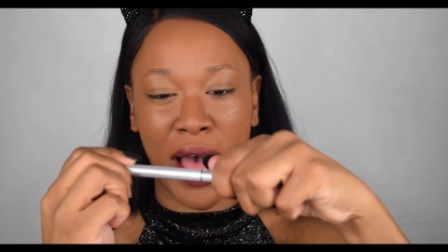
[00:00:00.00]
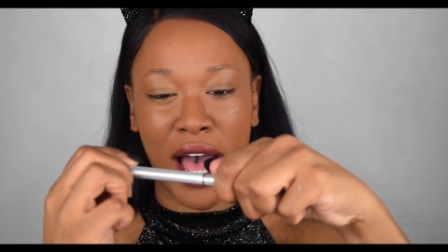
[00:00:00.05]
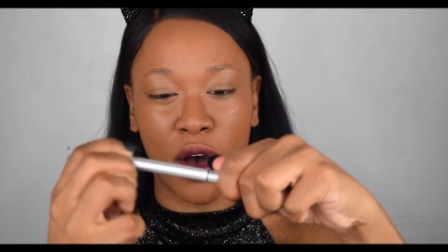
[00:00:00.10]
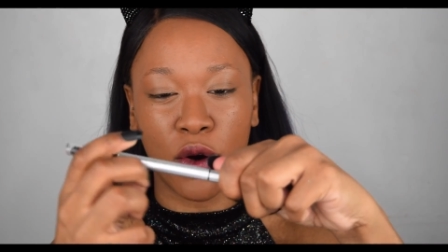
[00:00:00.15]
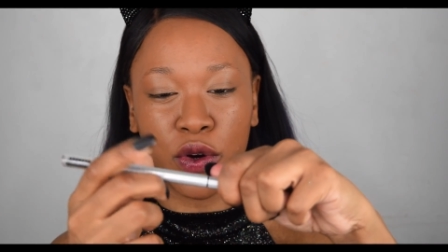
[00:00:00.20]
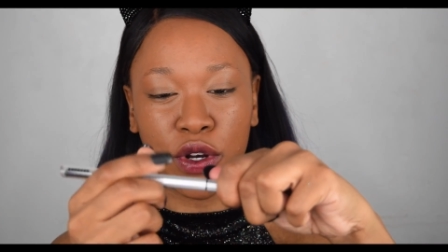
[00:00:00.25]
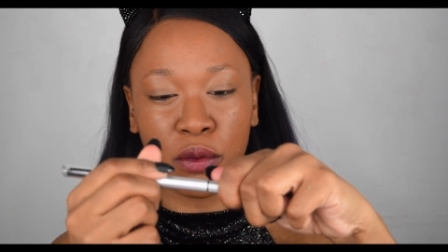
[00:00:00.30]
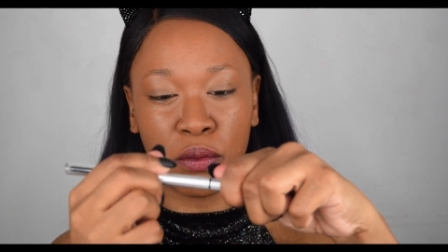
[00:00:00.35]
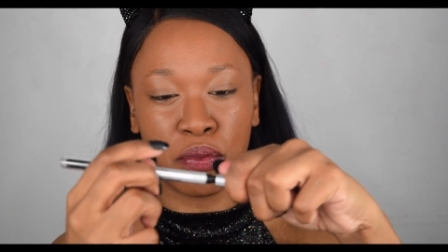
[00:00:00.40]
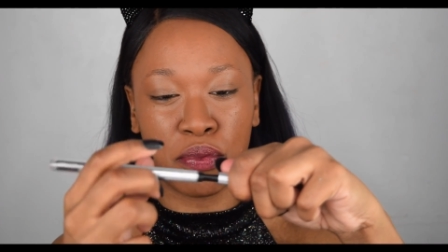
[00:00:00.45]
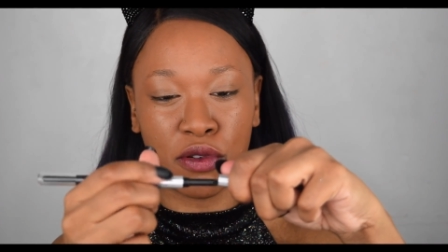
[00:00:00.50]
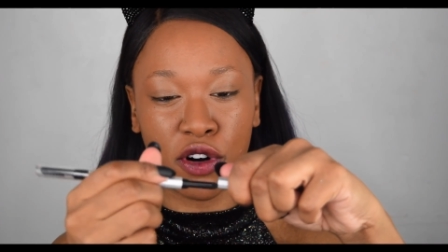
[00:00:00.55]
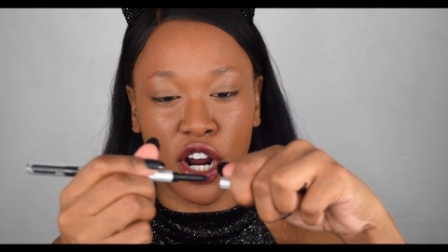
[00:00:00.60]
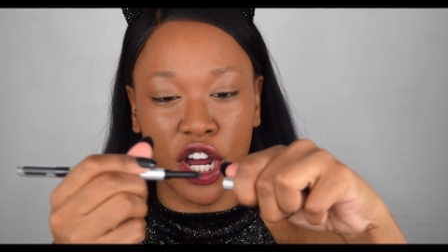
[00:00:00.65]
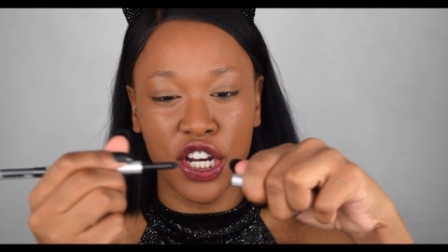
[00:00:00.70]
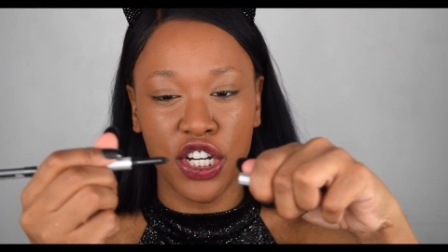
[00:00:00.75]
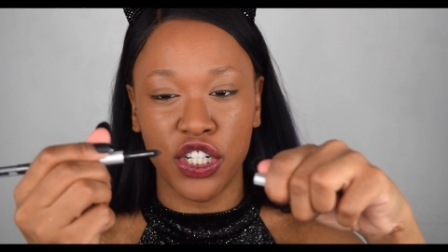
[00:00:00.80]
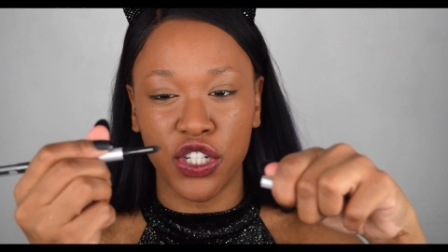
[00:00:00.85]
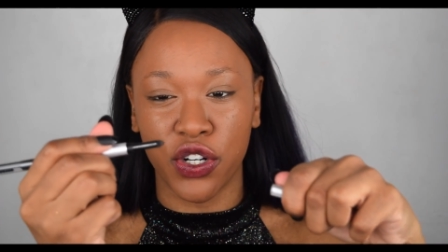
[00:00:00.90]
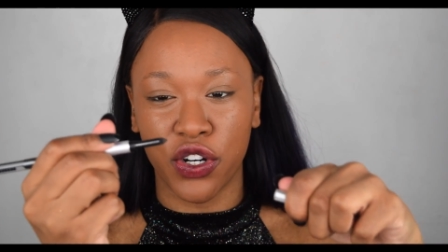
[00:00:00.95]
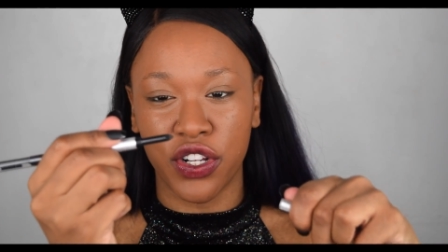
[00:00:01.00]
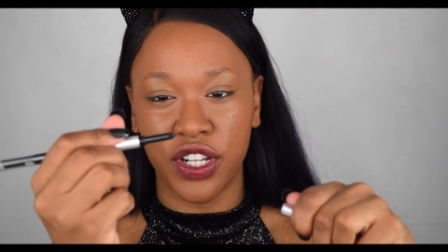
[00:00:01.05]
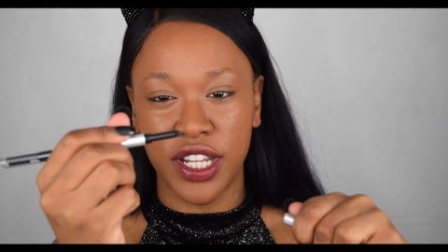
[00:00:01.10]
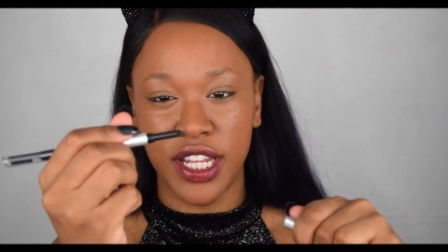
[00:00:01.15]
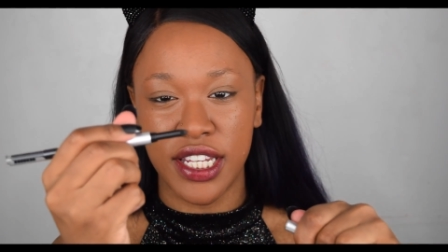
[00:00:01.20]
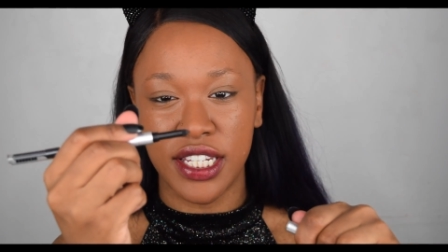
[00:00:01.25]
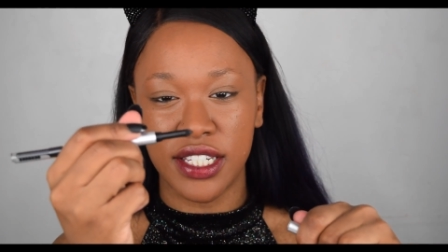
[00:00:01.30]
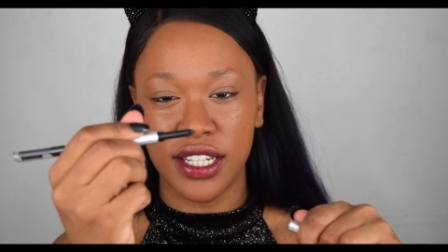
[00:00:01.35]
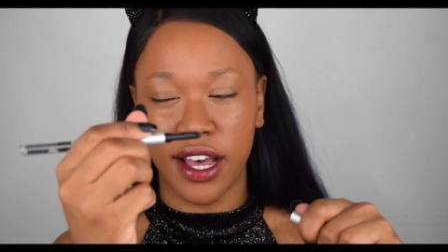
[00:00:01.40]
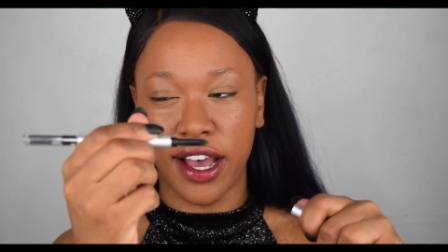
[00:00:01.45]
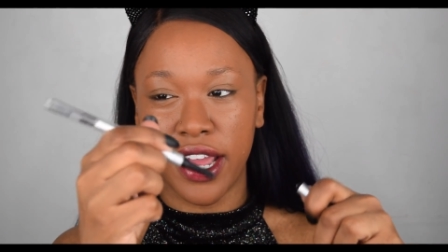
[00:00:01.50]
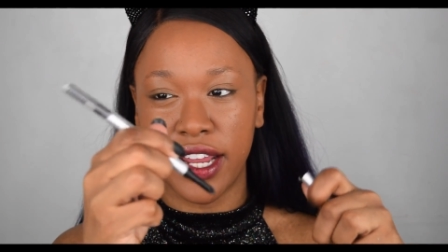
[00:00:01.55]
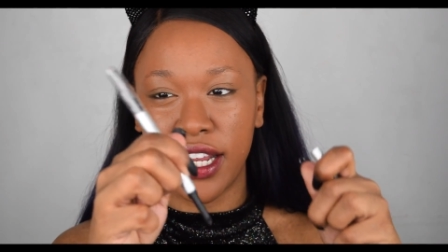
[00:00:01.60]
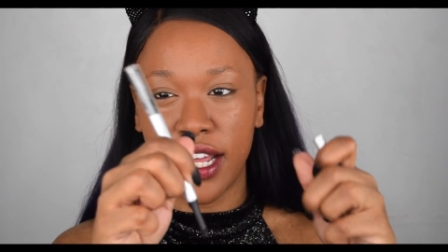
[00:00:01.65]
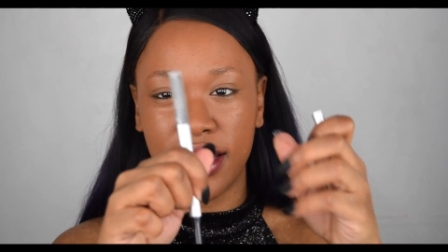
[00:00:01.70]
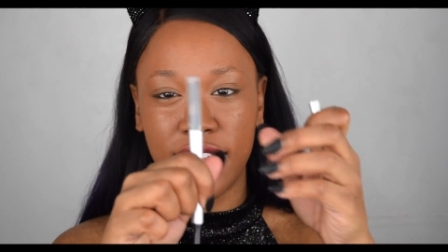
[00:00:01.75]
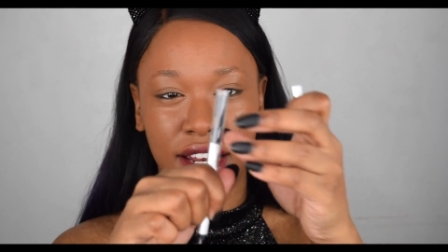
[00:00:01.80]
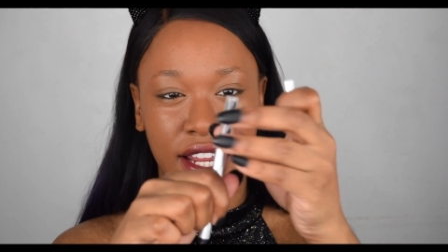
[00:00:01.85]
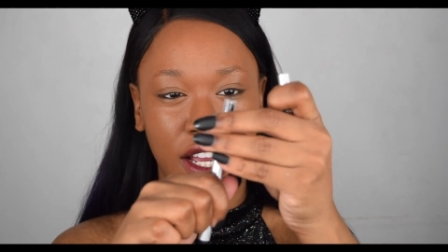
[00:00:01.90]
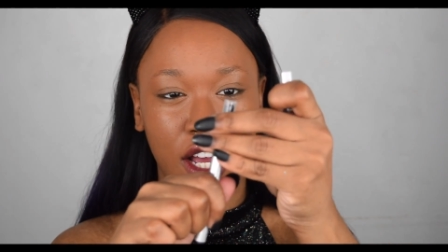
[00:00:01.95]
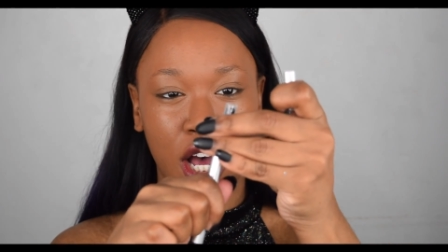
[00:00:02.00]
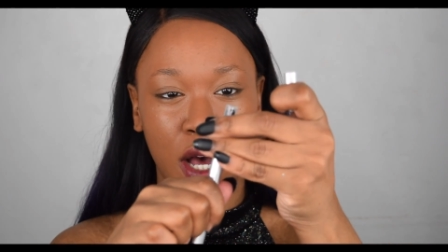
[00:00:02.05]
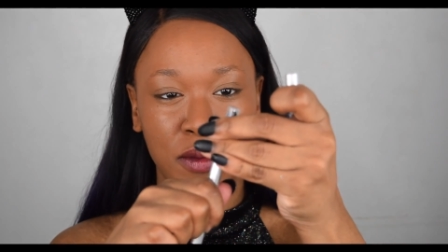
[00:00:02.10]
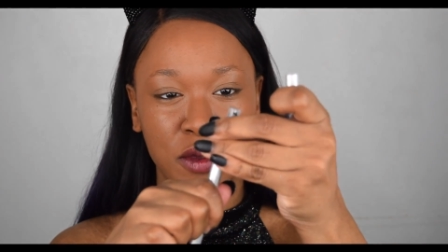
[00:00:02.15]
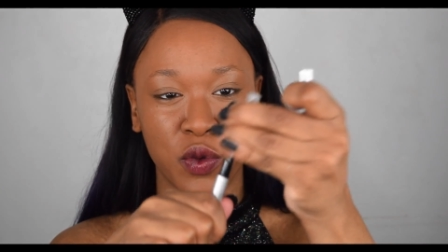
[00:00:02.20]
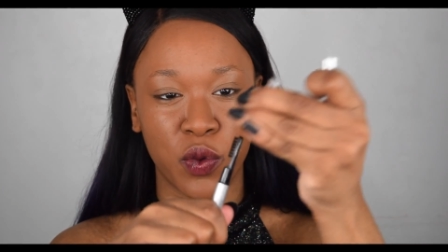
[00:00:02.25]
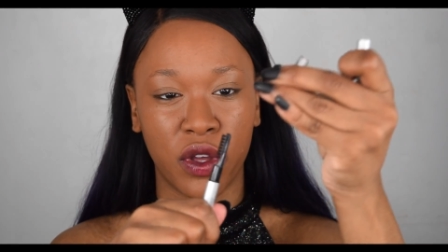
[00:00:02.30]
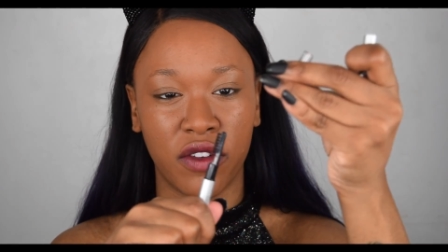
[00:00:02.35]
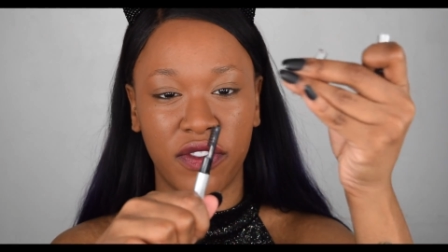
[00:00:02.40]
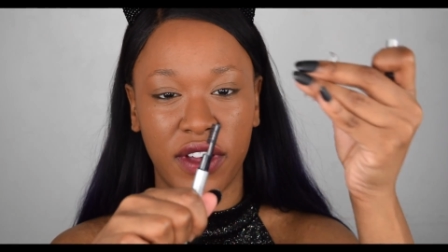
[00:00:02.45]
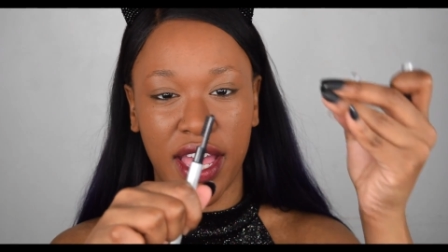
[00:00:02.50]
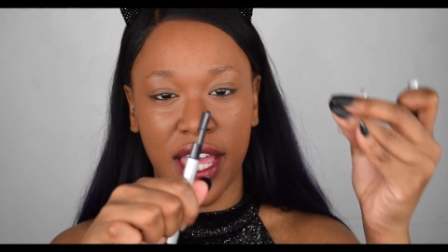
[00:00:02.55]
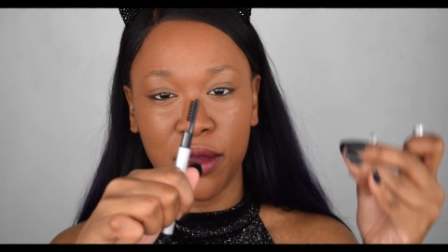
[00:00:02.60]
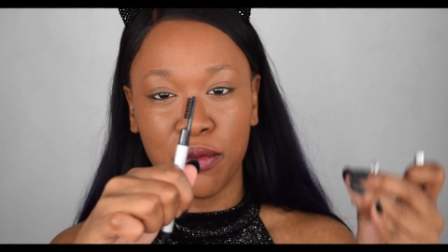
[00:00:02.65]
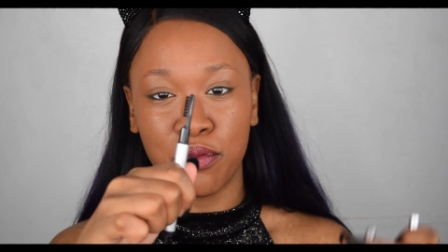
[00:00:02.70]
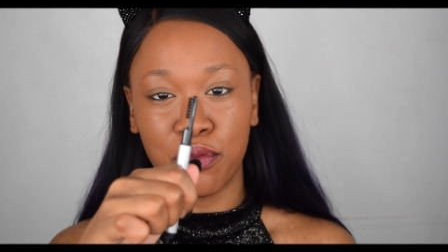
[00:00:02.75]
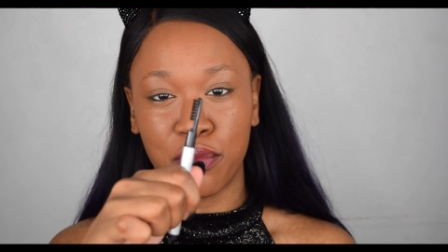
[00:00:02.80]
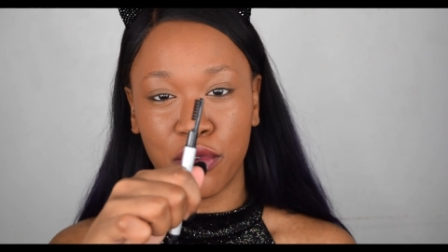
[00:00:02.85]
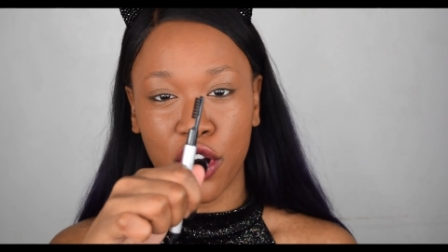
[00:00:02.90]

powder brush on this side and then it comes with a